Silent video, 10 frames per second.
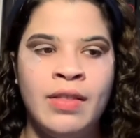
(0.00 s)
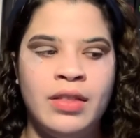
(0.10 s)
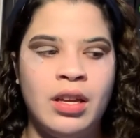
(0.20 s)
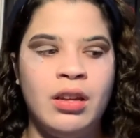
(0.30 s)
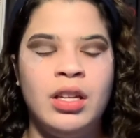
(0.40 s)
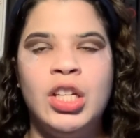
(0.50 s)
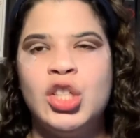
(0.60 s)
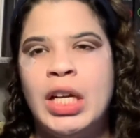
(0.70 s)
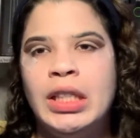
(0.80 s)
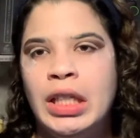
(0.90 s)
They
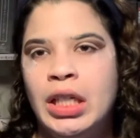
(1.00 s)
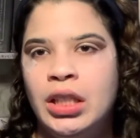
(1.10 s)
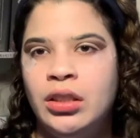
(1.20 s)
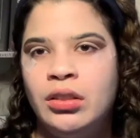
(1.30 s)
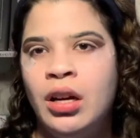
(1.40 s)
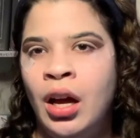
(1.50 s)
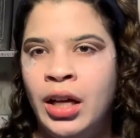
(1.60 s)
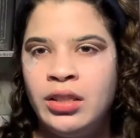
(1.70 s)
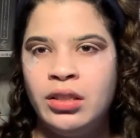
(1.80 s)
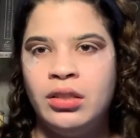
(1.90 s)
each had like a little
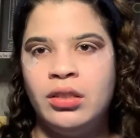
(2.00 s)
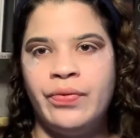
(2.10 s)
hut